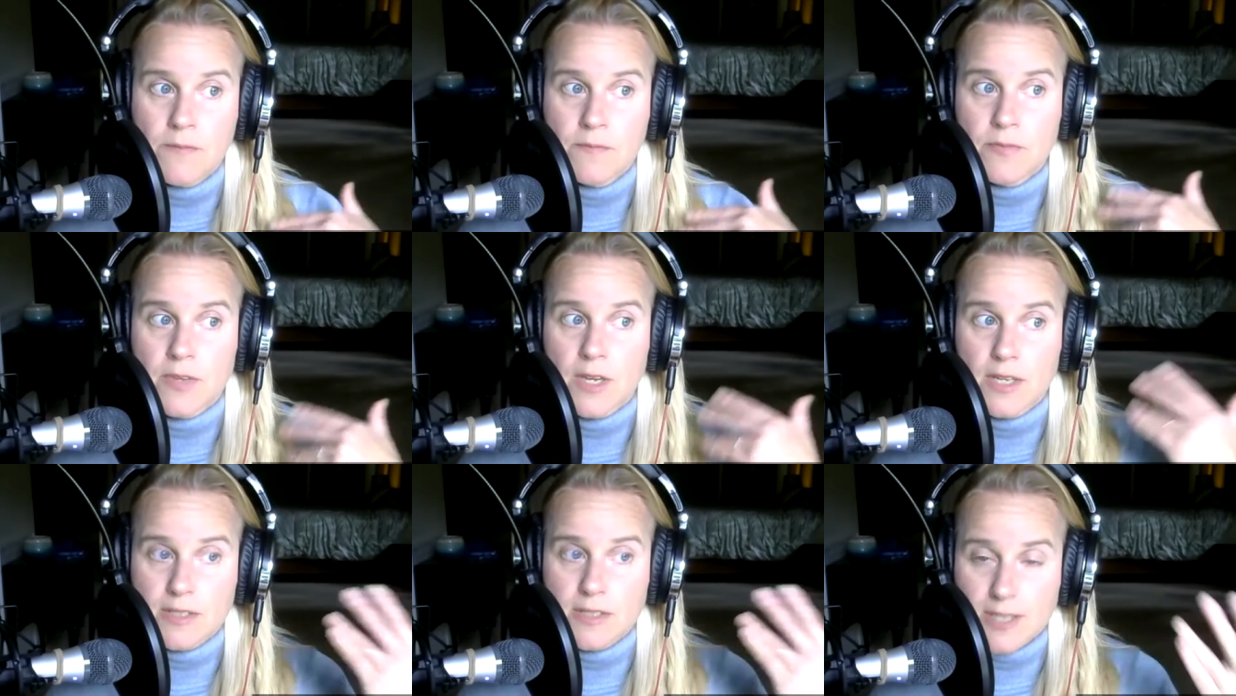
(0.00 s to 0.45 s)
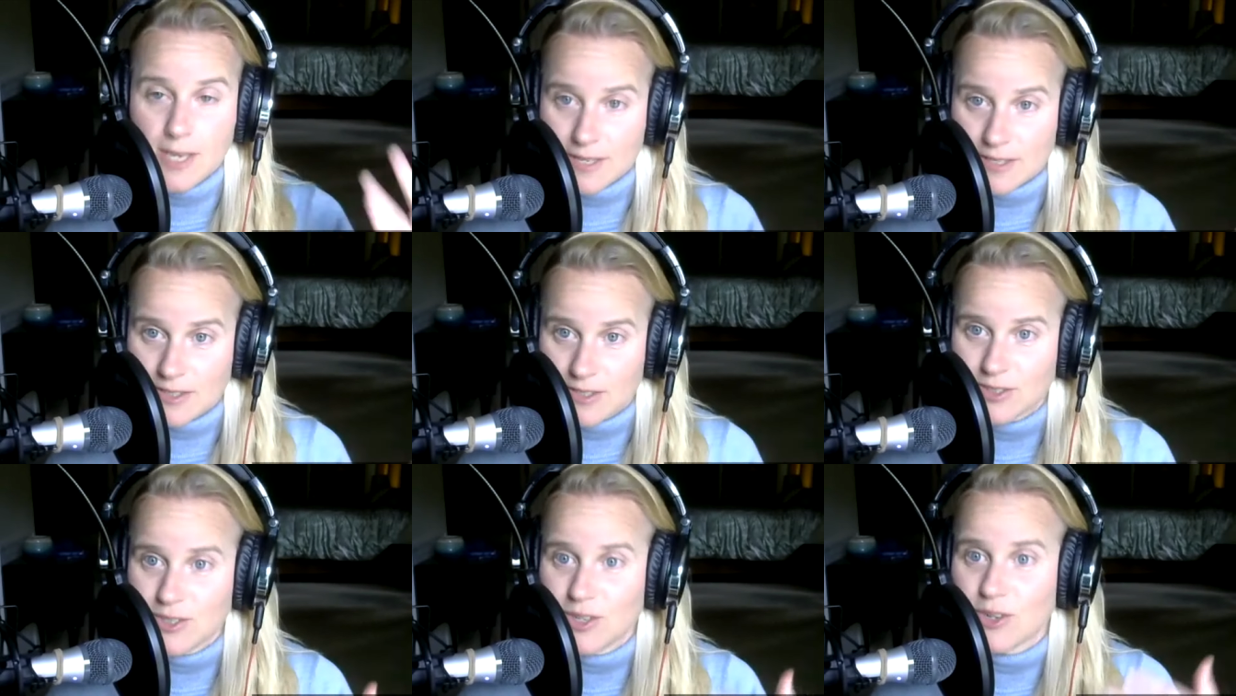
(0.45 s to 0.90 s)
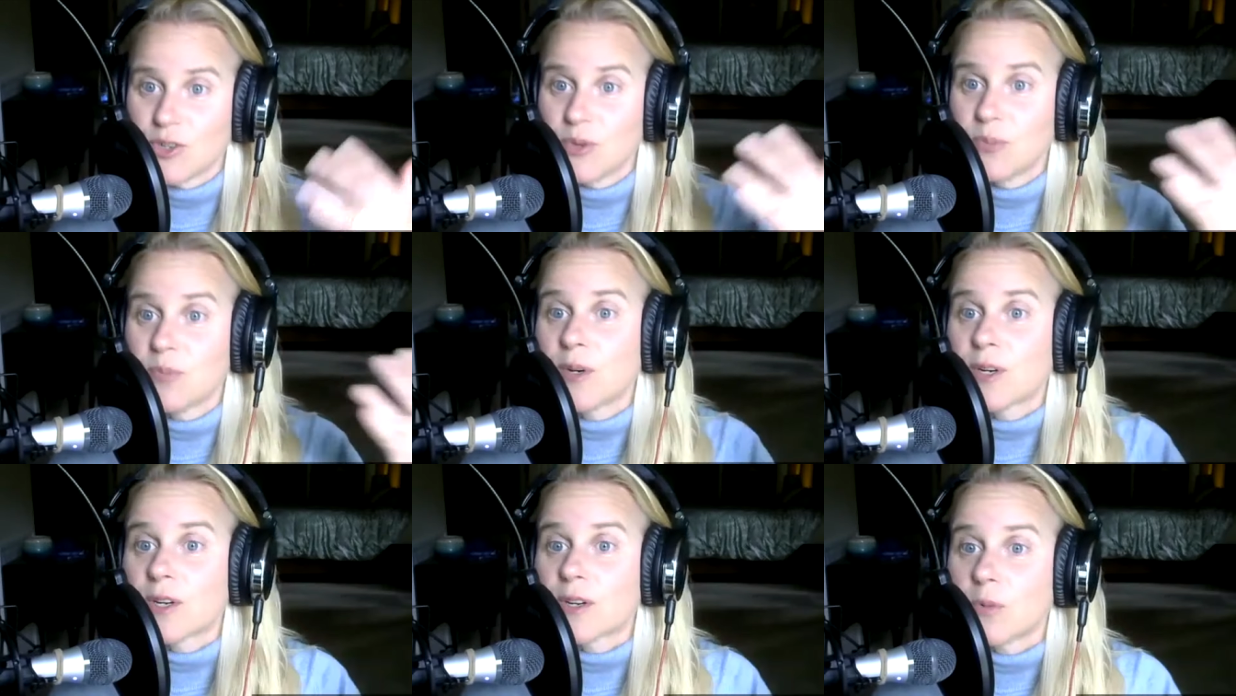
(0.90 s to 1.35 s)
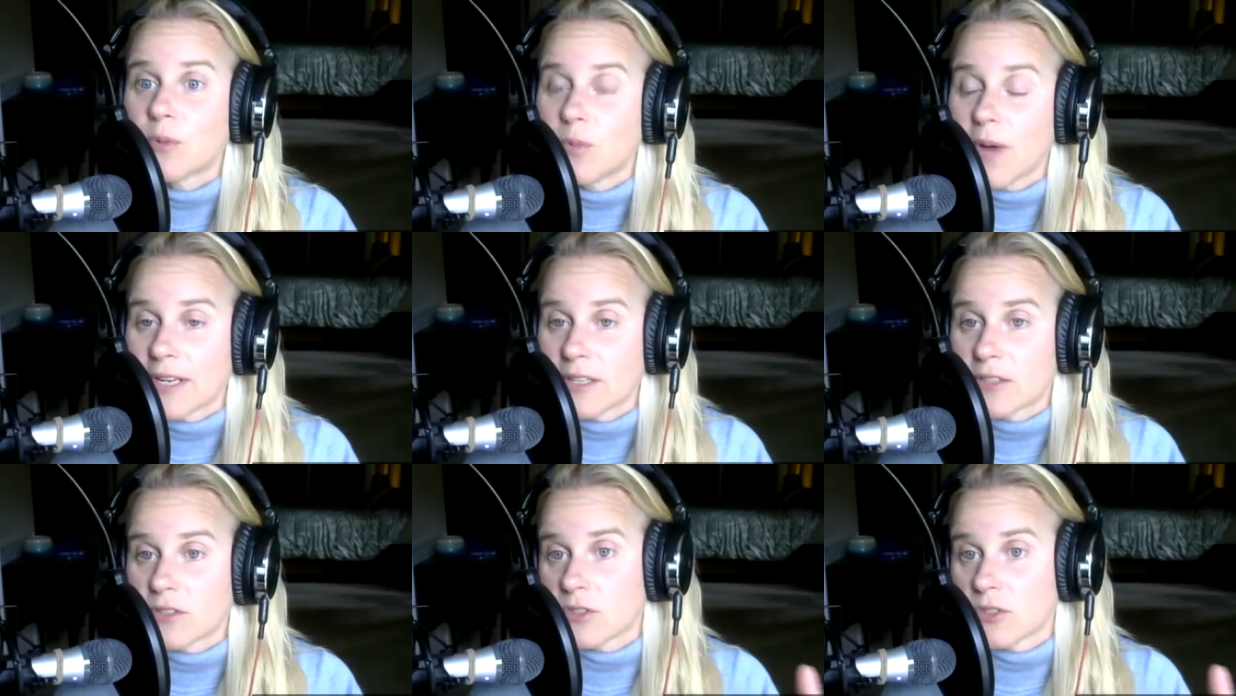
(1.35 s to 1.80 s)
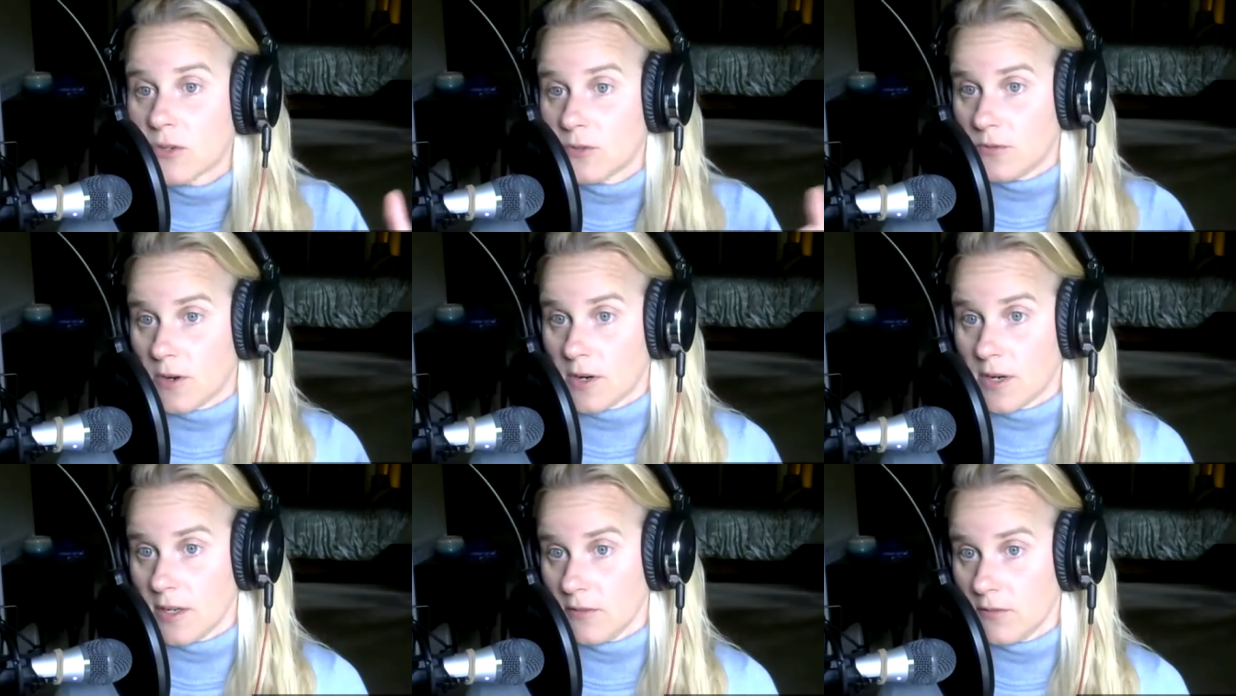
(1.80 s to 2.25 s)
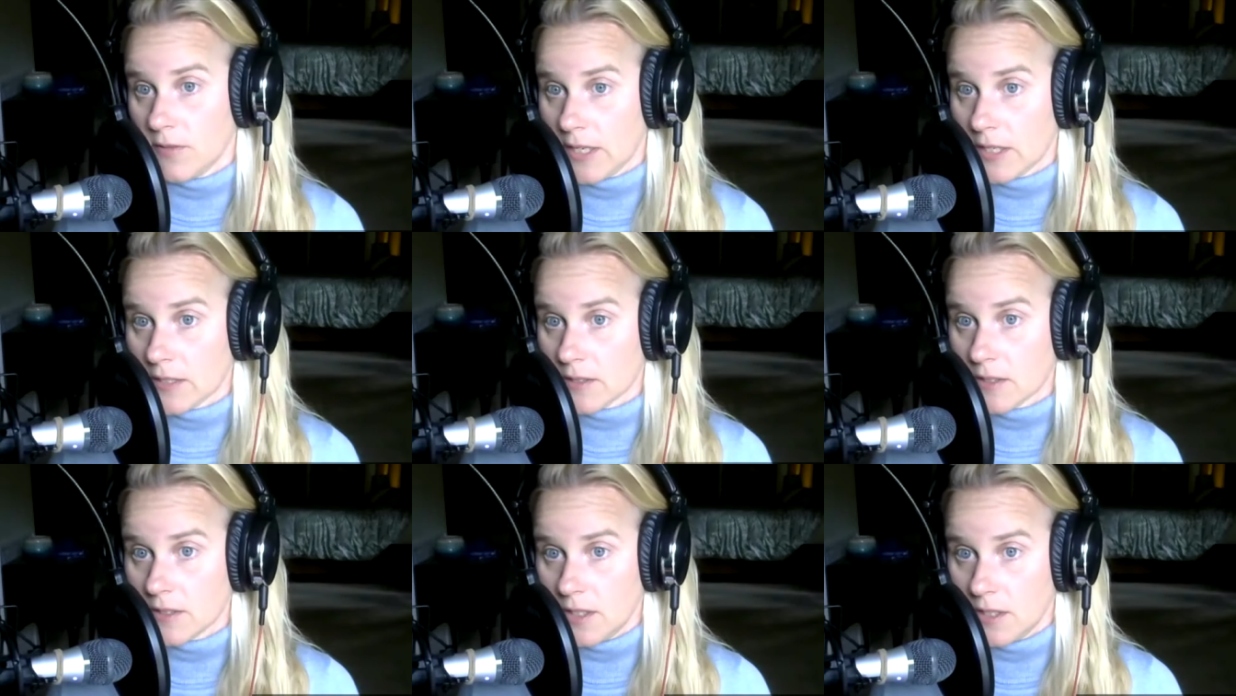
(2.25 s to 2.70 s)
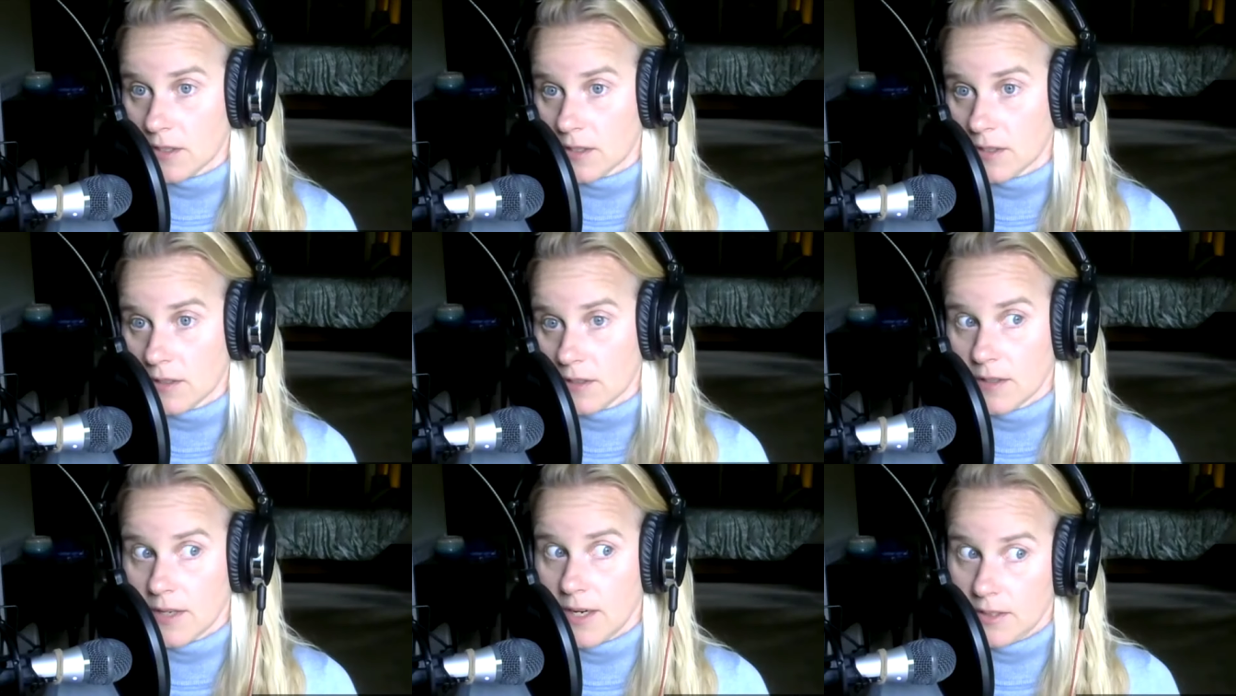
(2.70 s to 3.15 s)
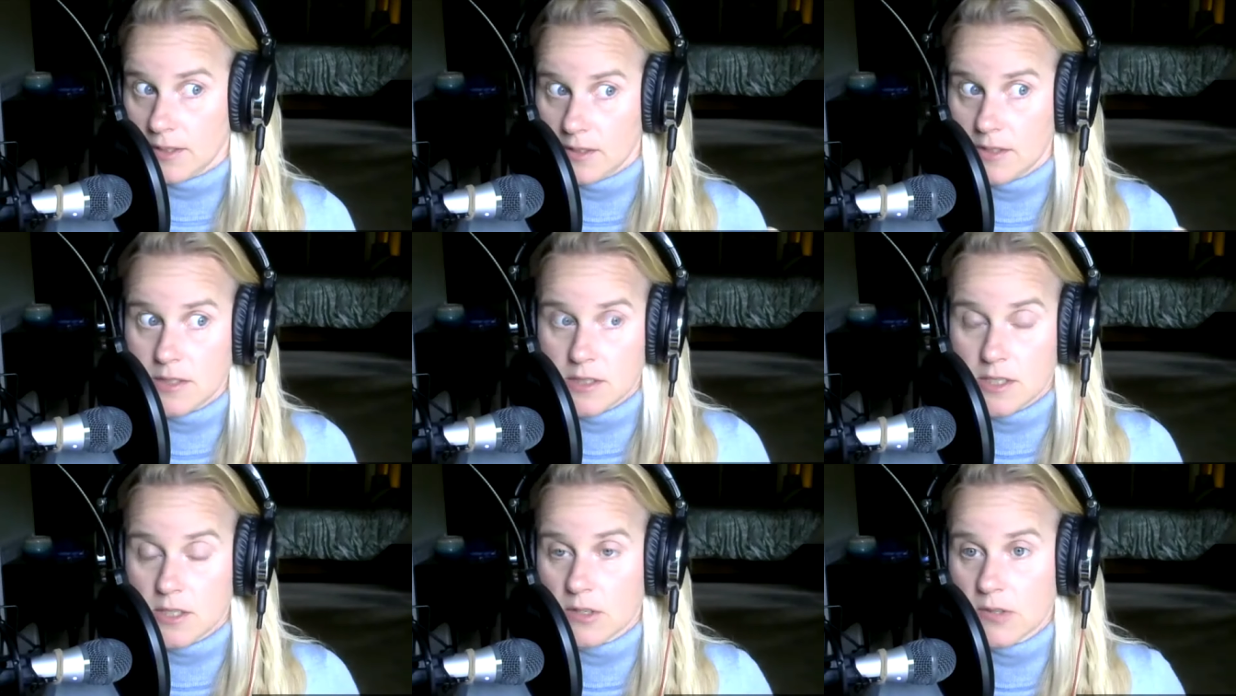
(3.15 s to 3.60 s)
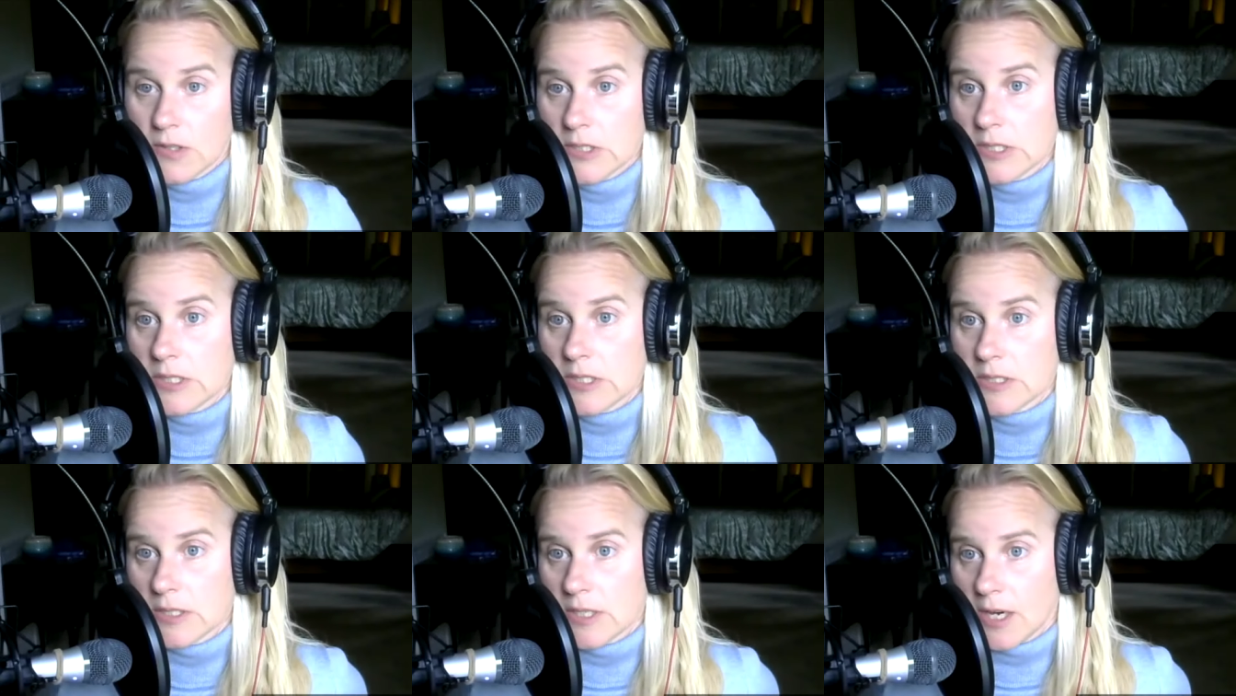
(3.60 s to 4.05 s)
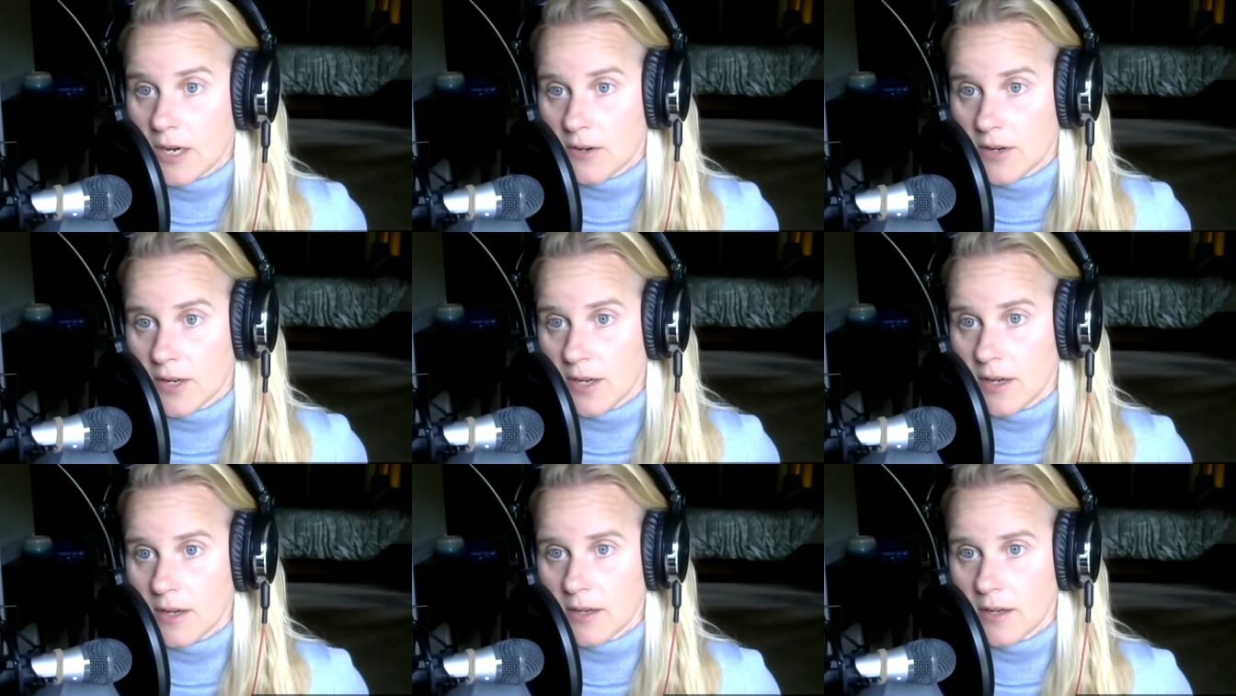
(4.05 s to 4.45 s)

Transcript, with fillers: it takes, you know, you book weddings so far in advance here, at least here mm-hmm. in the D C area.